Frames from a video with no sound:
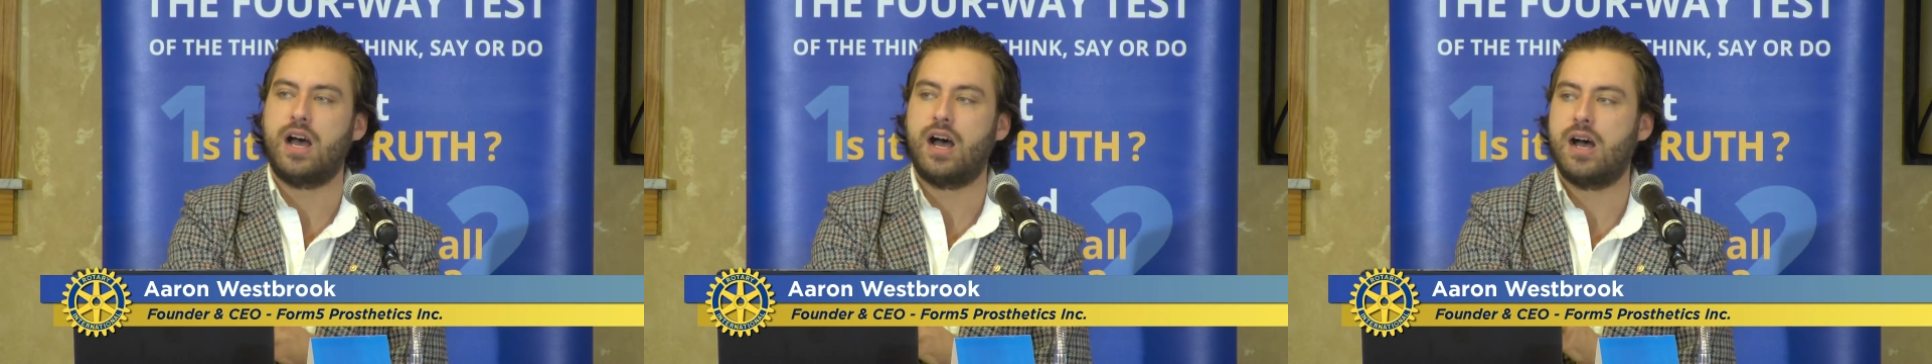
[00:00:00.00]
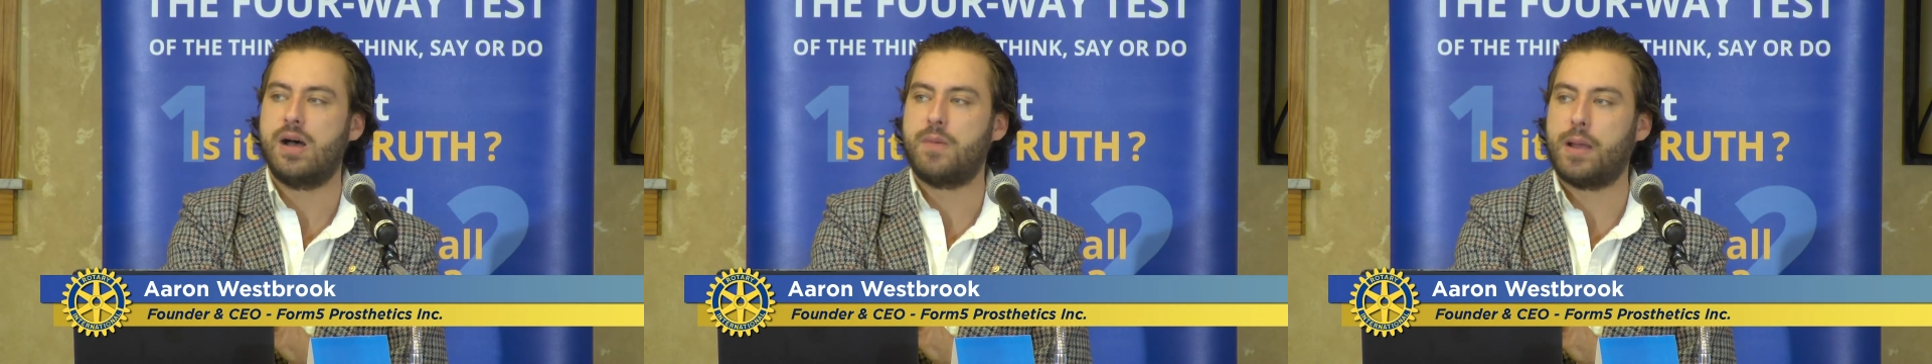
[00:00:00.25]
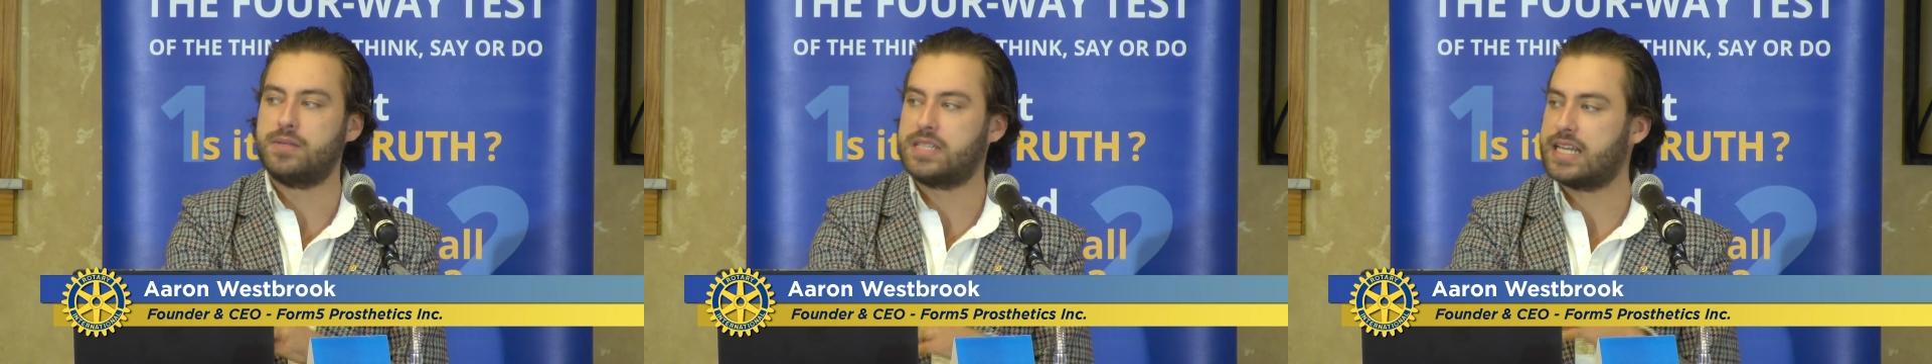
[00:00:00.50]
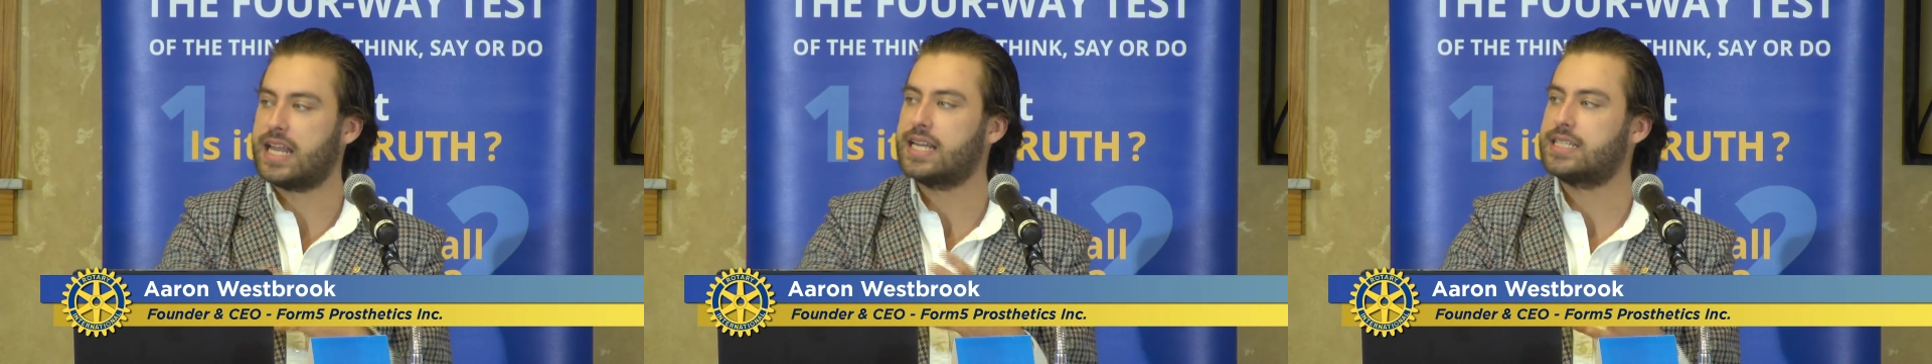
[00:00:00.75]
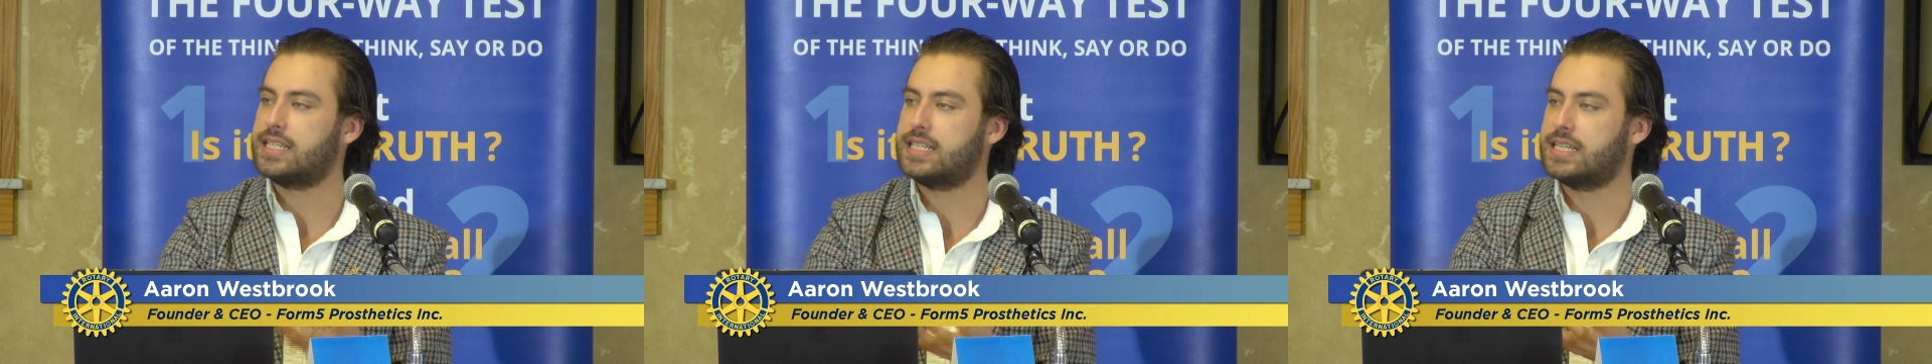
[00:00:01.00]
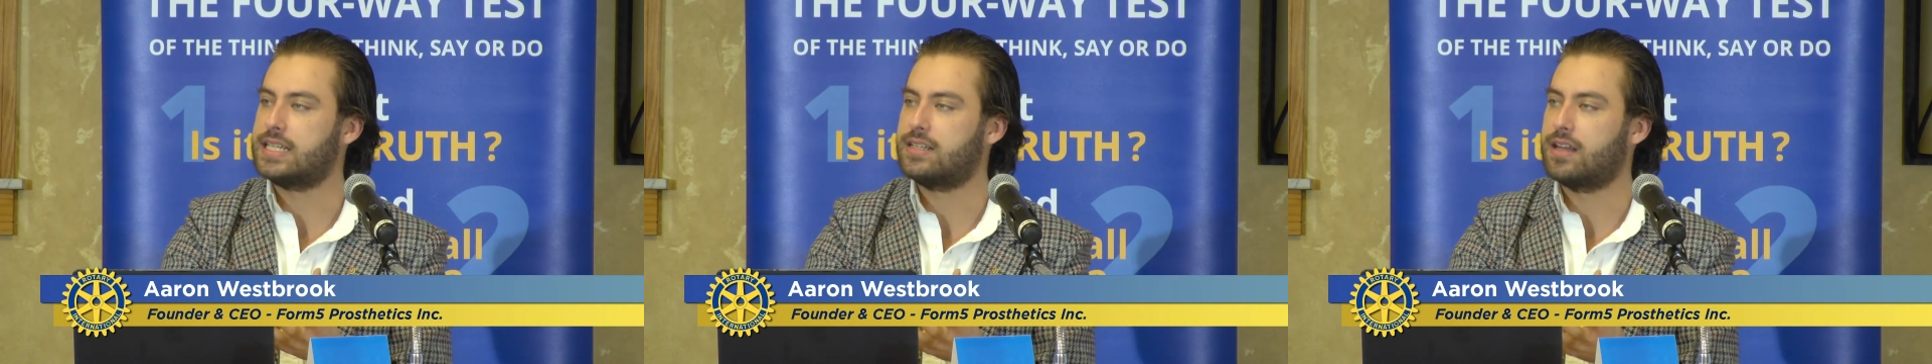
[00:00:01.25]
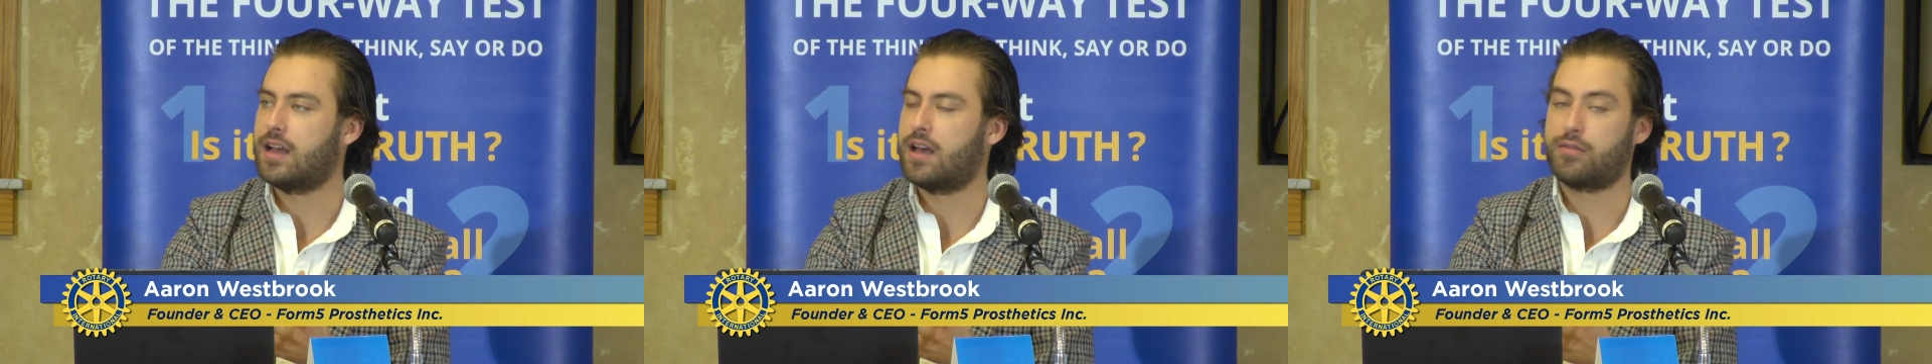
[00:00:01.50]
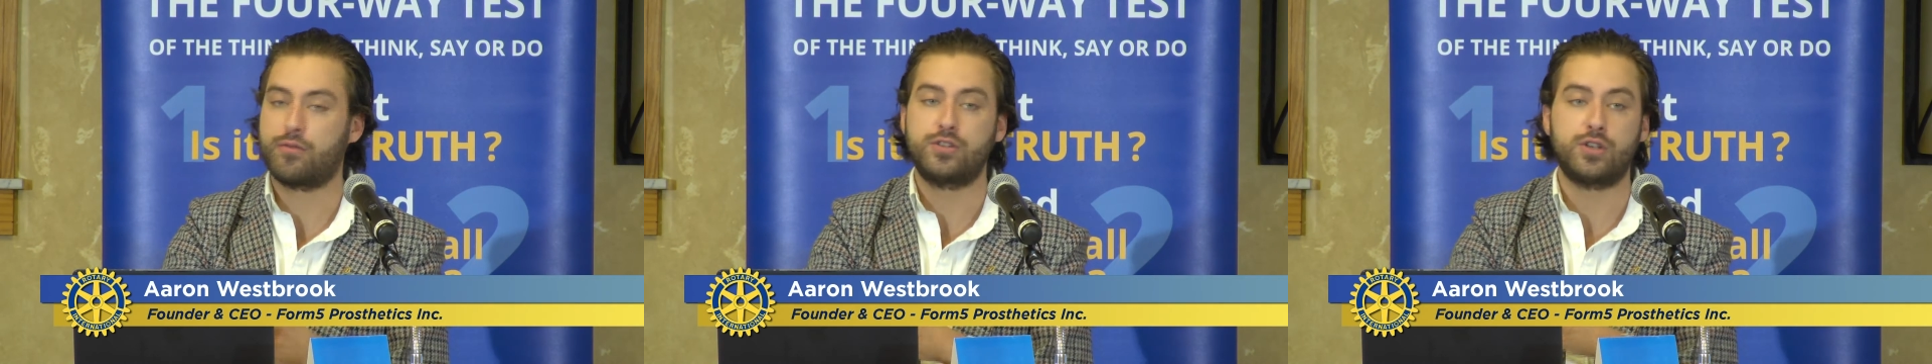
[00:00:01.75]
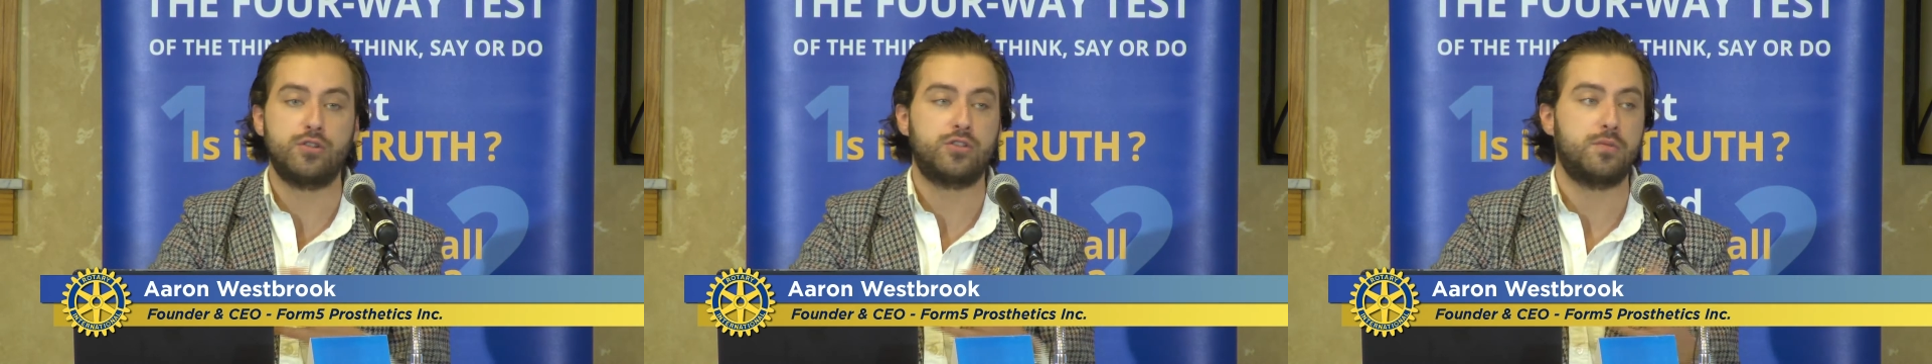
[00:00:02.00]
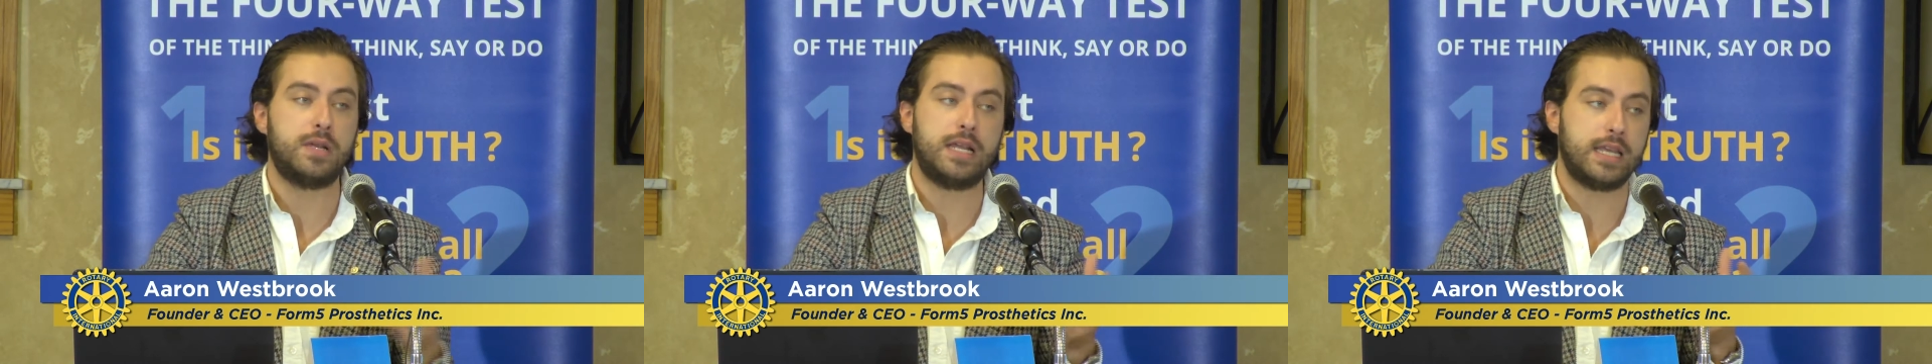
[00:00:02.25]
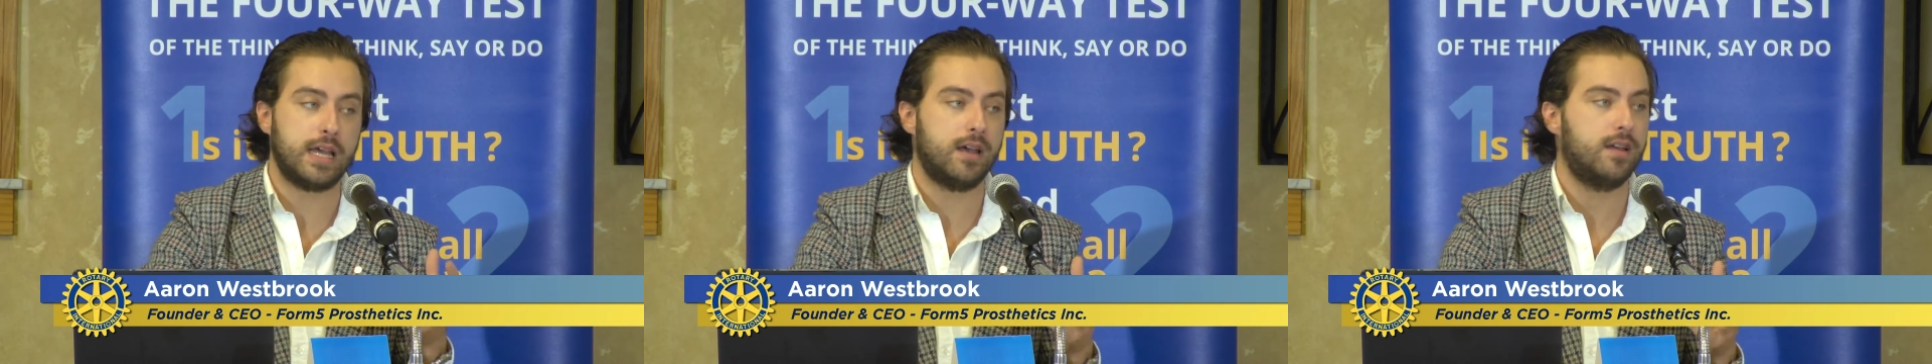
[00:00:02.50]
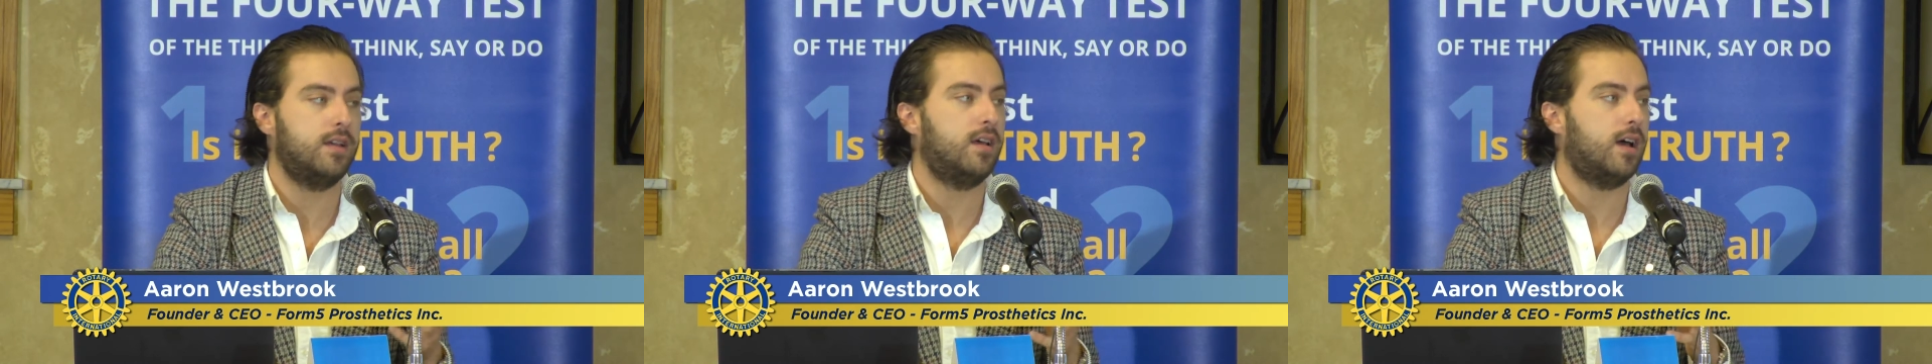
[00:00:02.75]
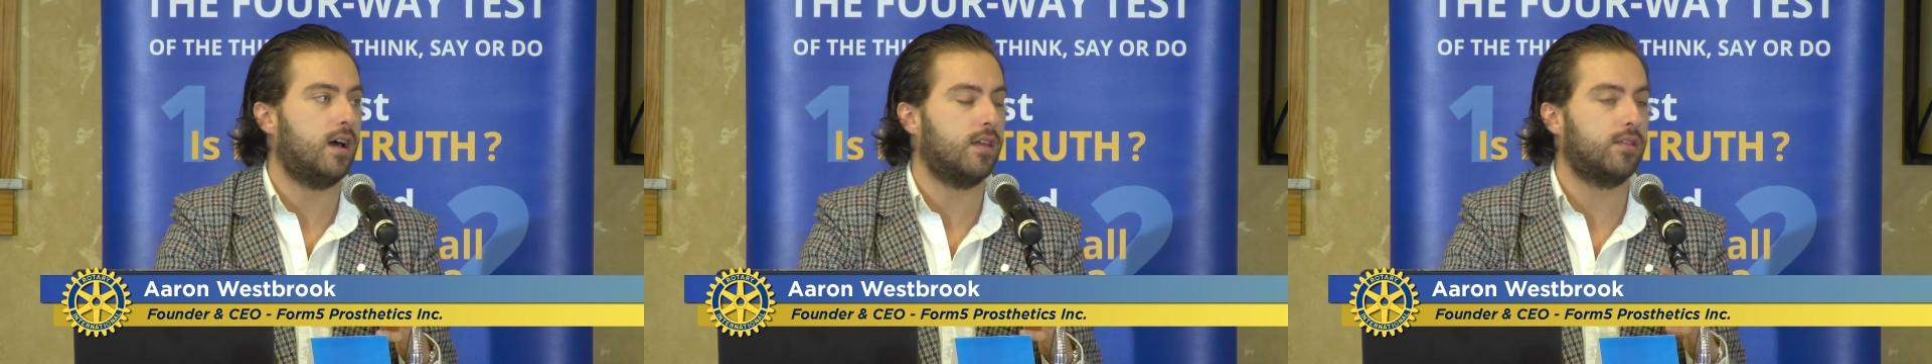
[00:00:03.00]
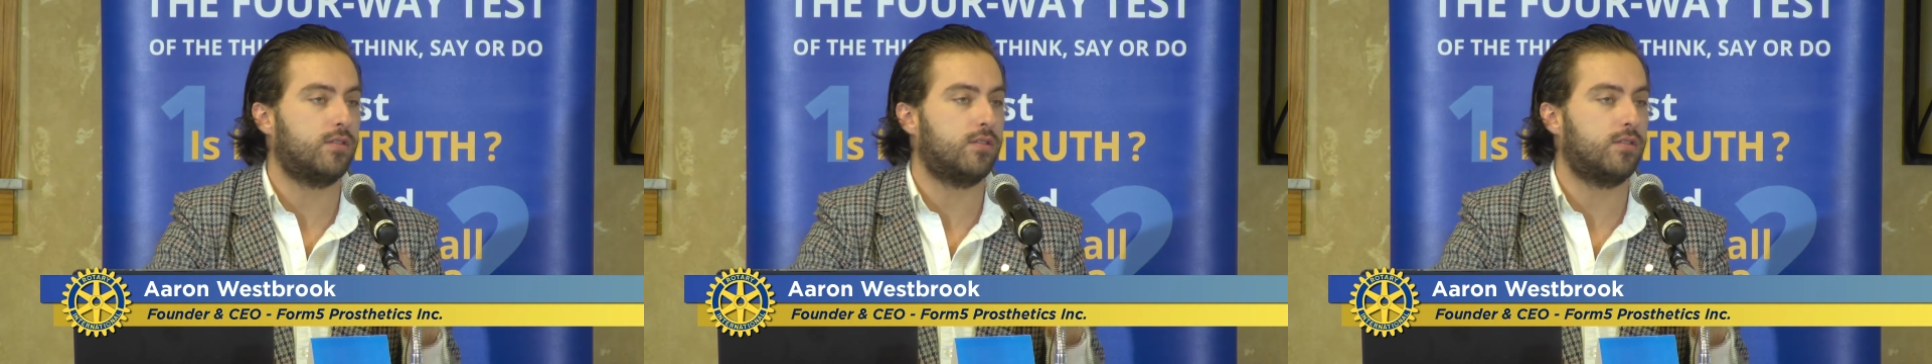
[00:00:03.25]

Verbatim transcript: um, I was connected uh, through social media uh,